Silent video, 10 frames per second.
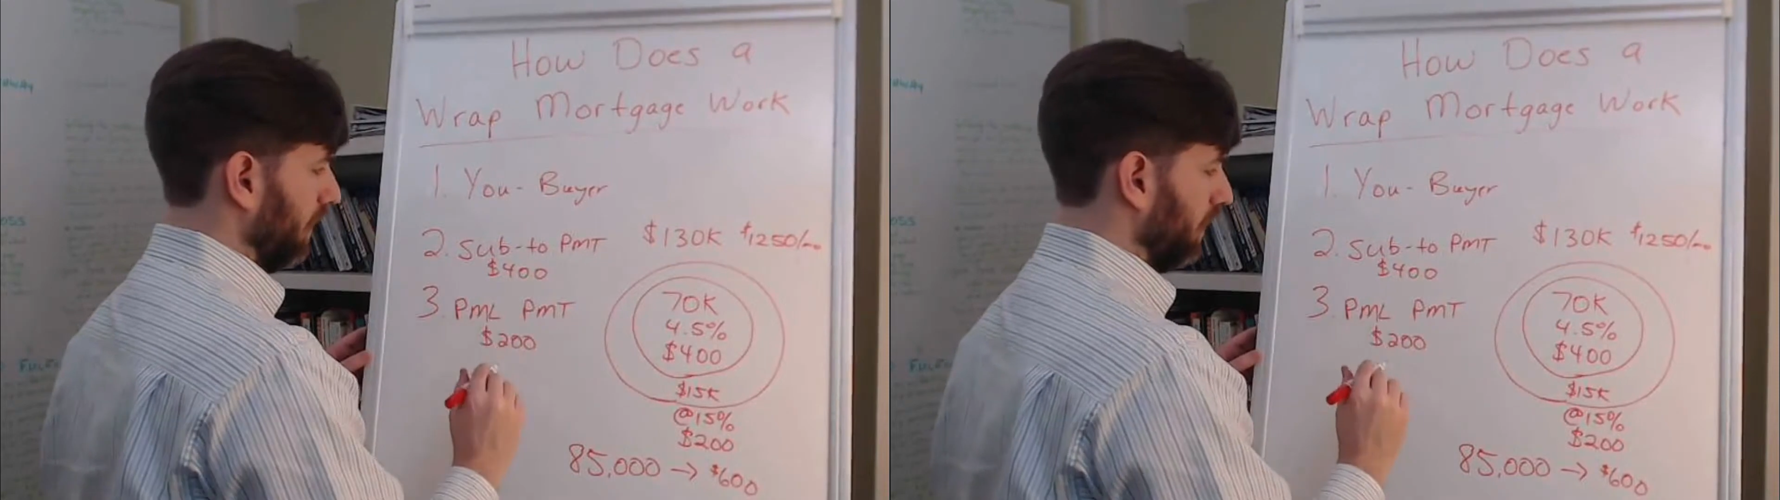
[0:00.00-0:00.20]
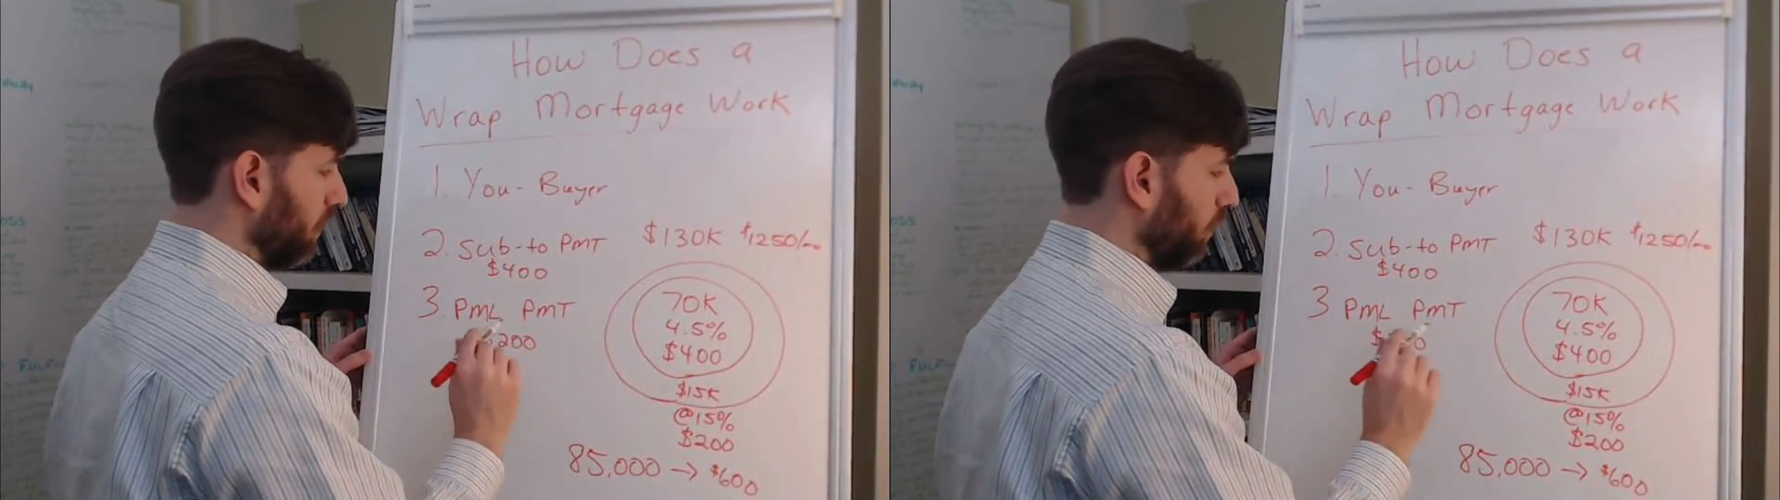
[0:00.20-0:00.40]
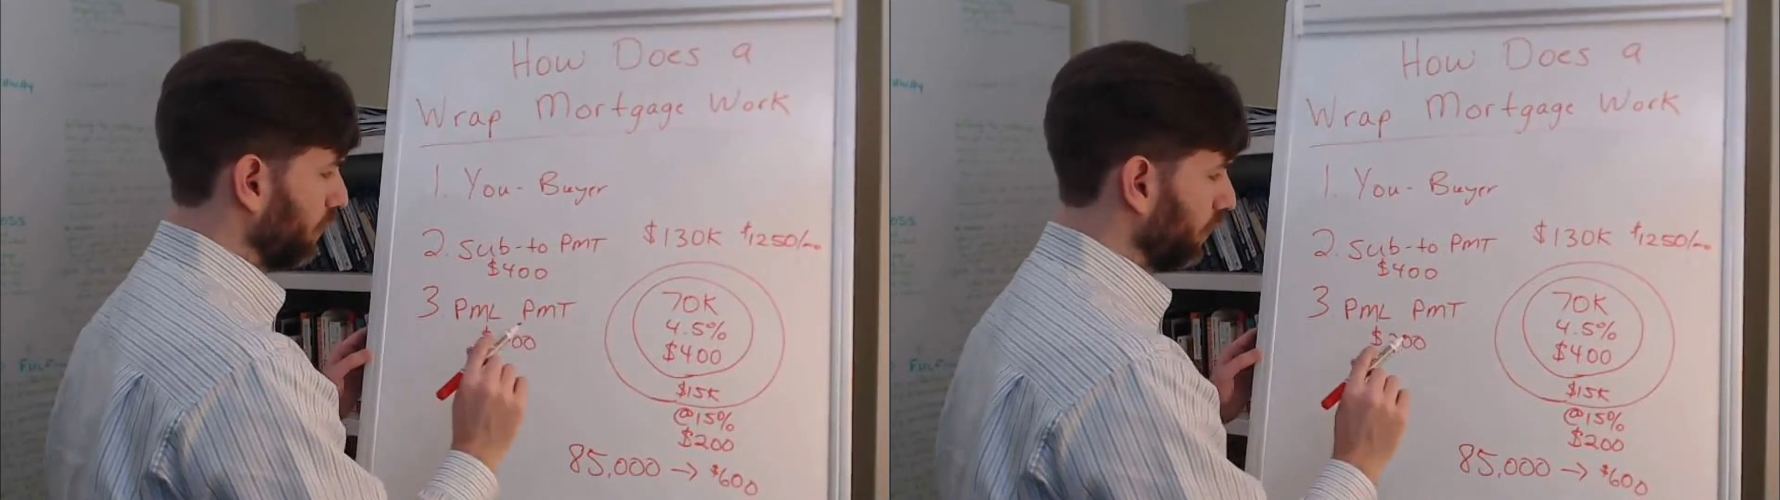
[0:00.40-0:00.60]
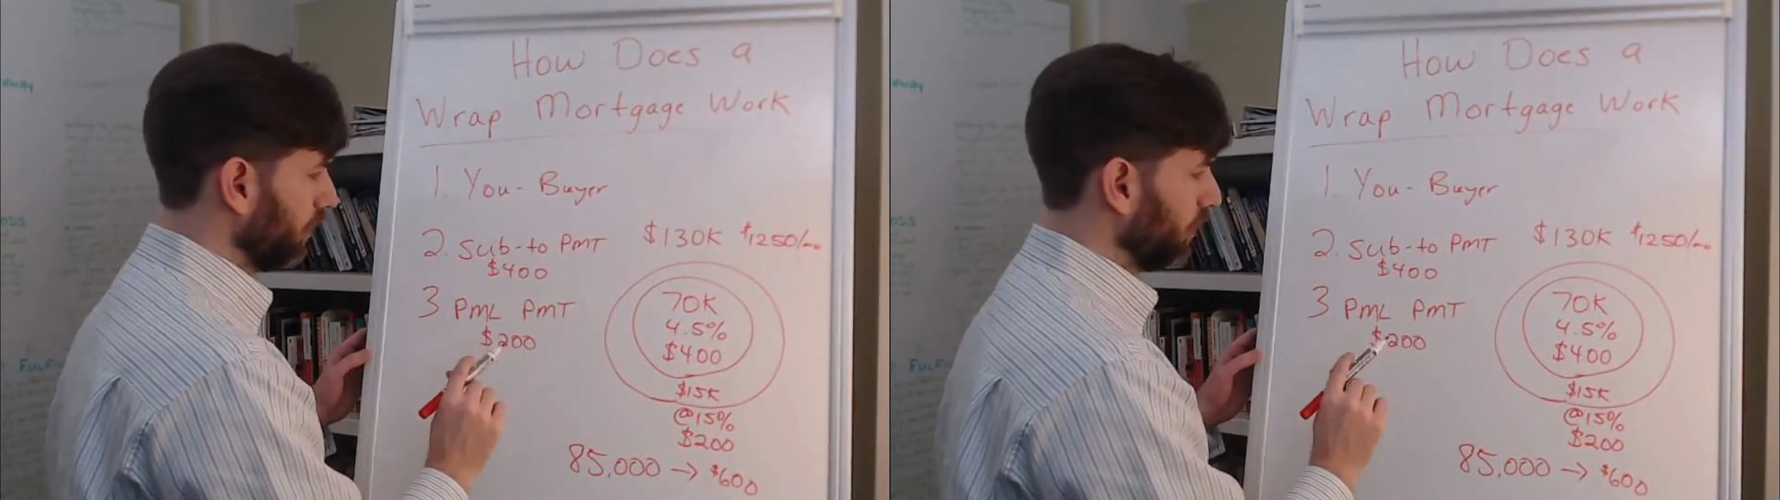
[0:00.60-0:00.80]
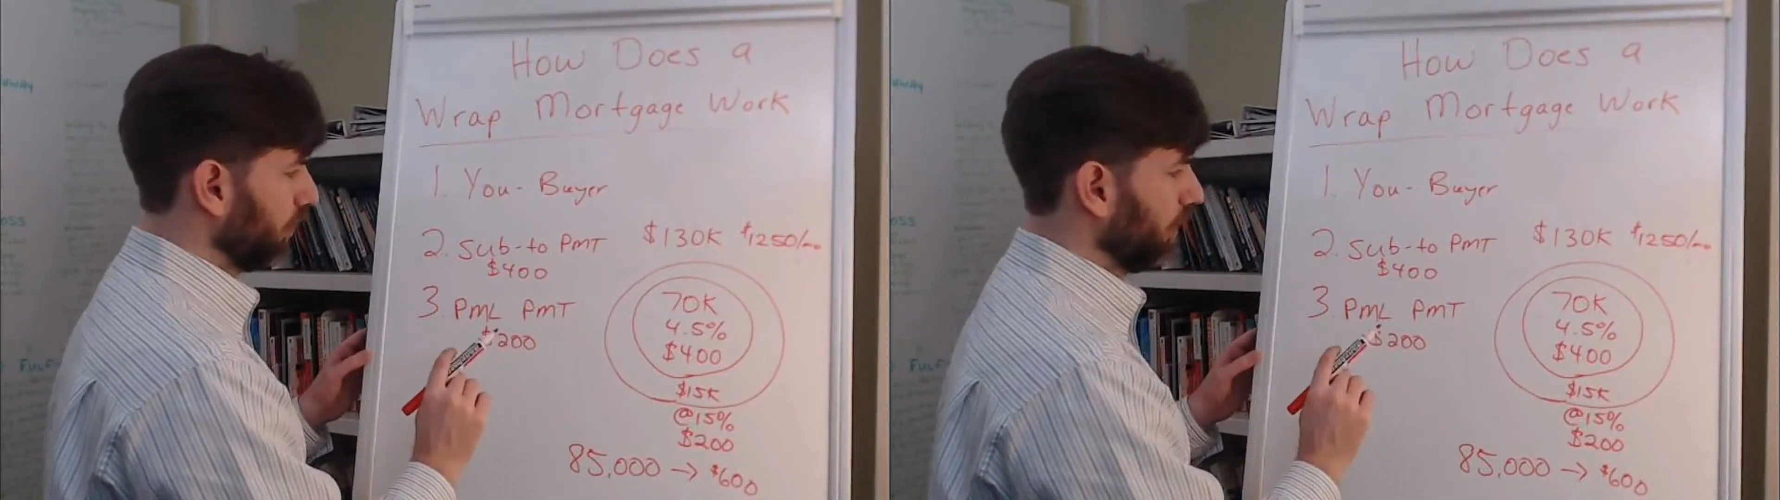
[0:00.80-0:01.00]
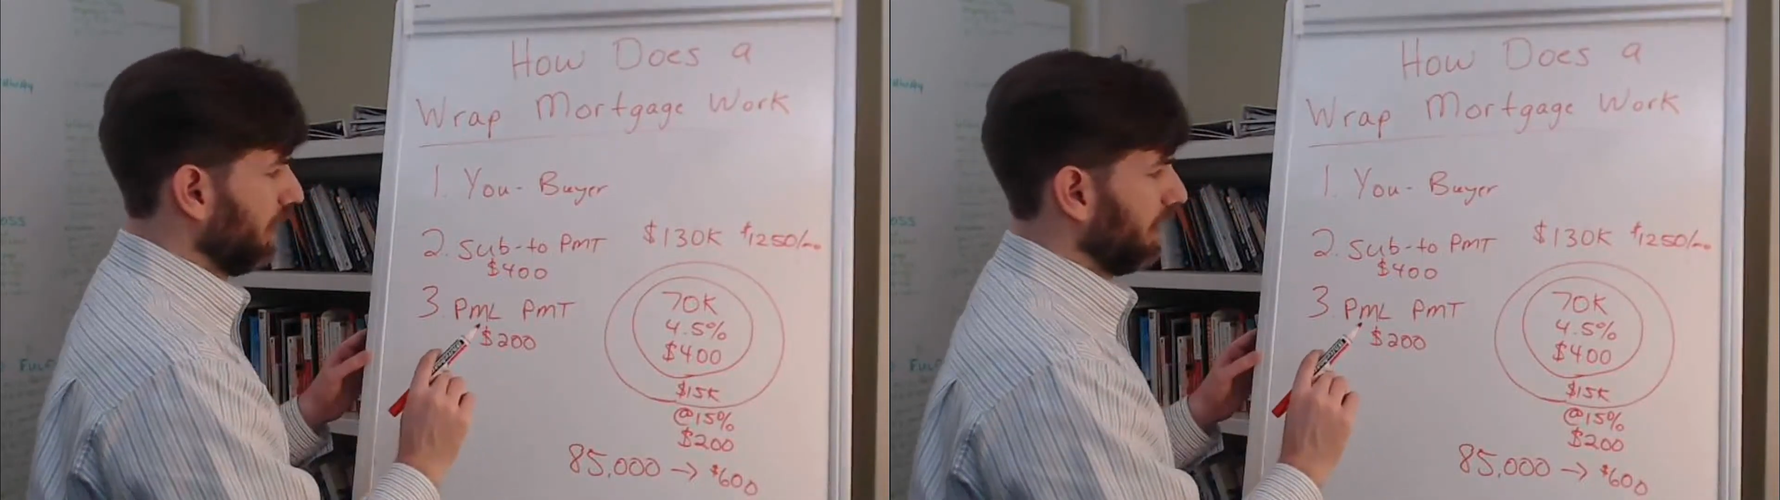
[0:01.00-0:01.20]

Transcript: So what you could do